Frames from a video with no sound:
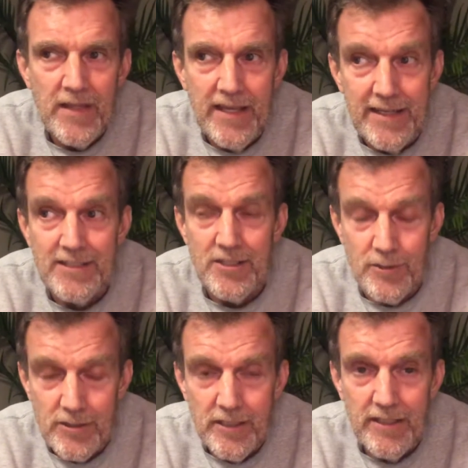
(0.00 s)
And it's
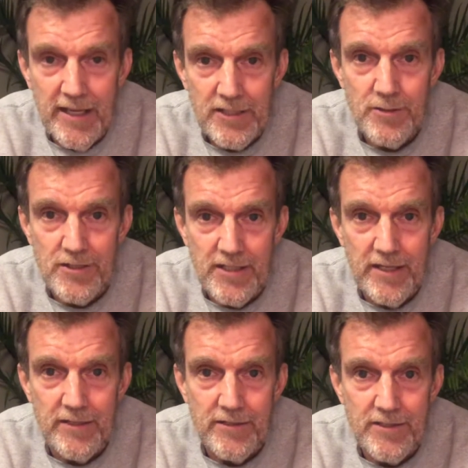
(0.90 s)
those little extra
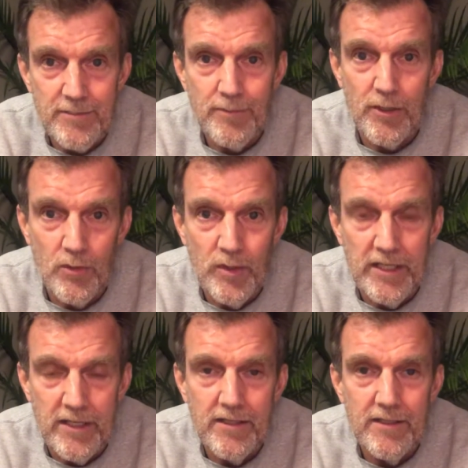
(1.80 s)
sales per
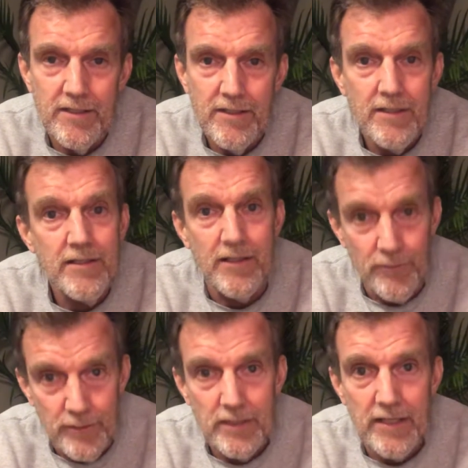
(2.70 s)
week that
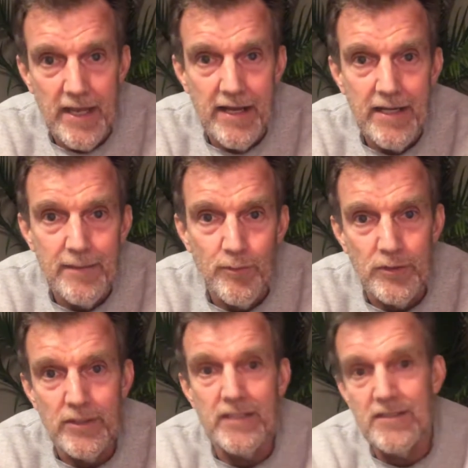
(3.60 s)
really add up when
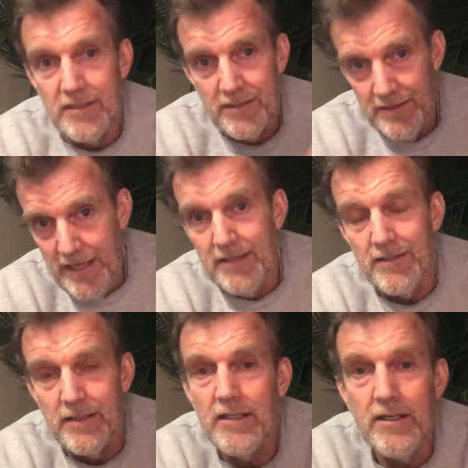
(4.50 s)
you get to the end
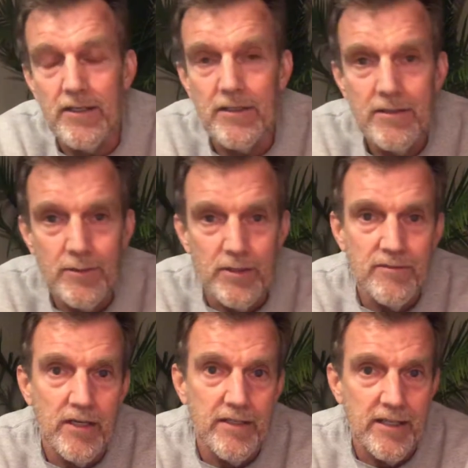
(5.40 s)
of the year, where you've
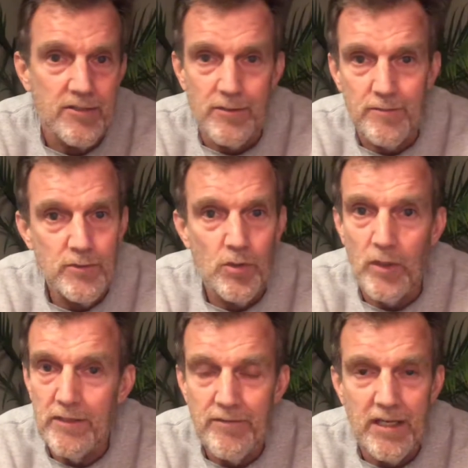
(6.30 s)
got an extra
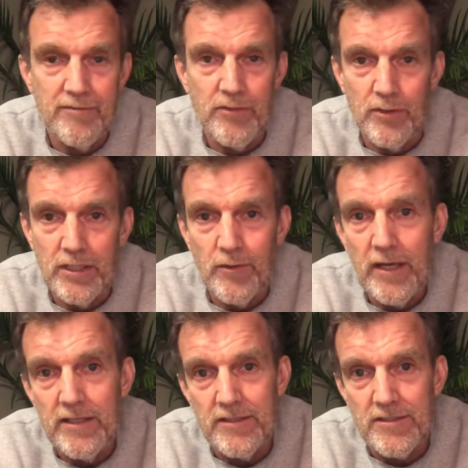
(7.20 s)
25, 30
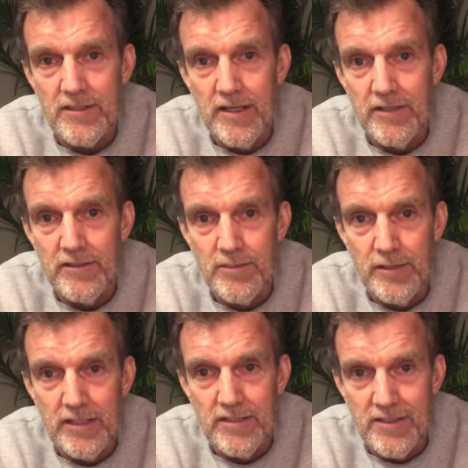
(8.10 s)
grand in sales
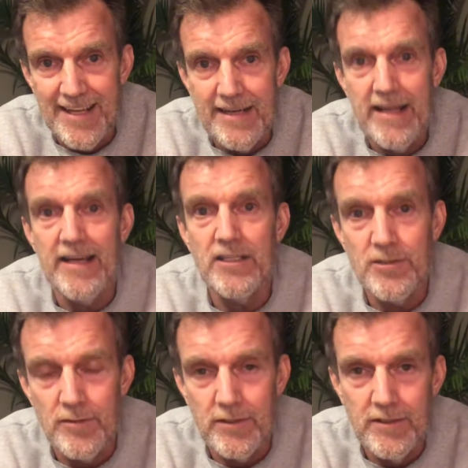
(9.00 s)
because of that
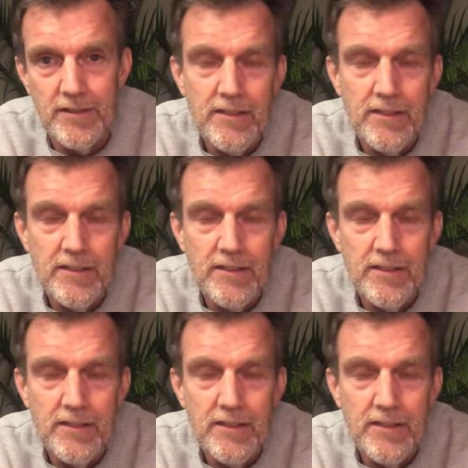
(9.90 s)
extra